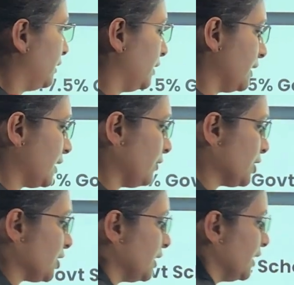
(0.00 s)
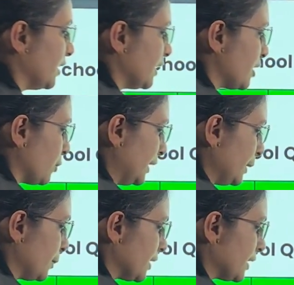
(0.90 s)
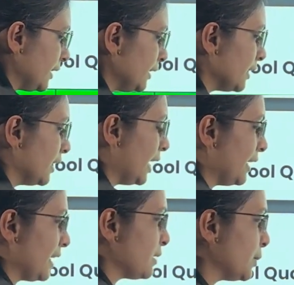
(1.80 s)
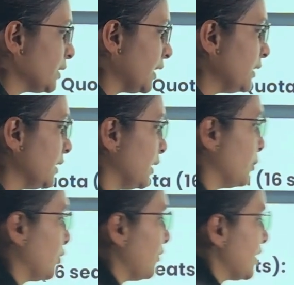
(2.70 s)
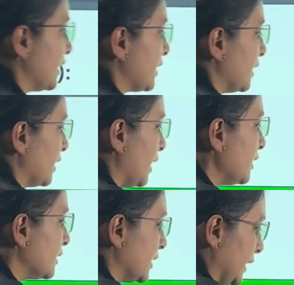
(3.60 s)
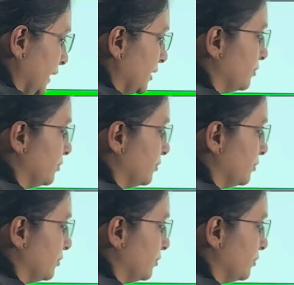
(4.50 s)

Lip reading: the reservation here is 20% and as per that, the number of seats here are 3.